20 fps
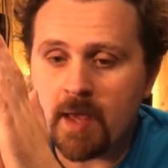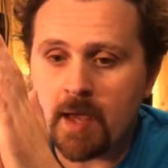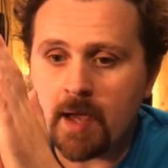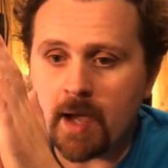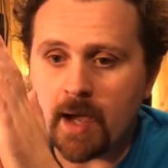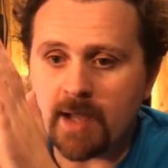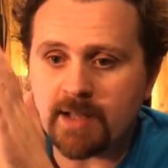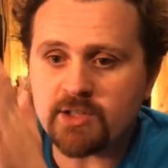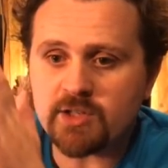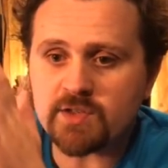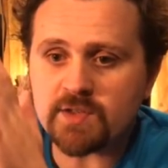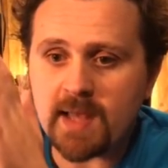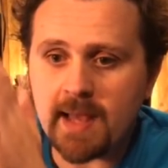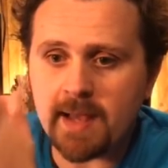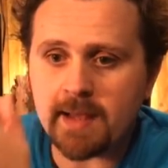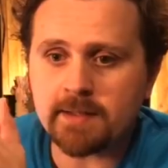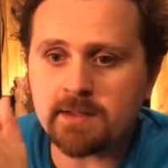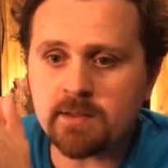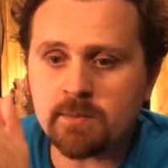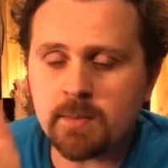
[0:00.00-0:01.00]
I just
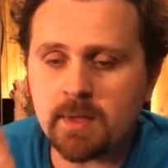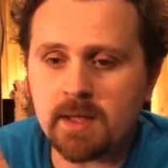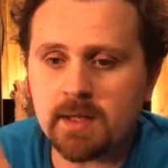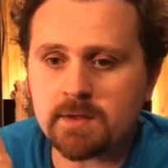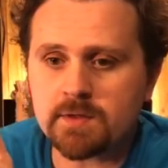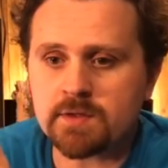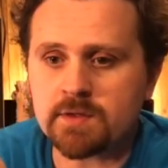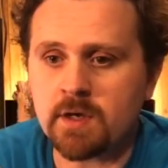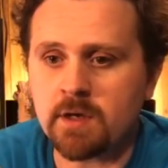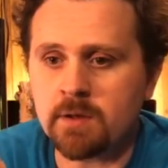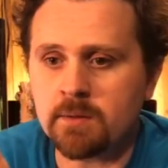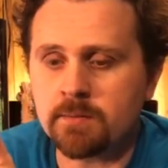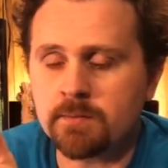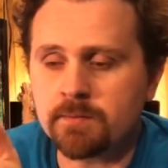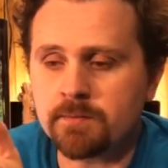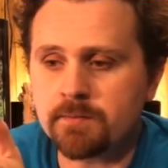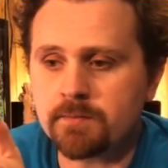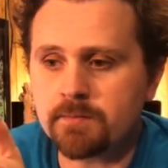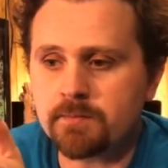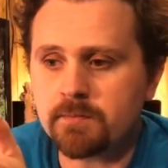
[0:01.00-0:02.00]
had to make some.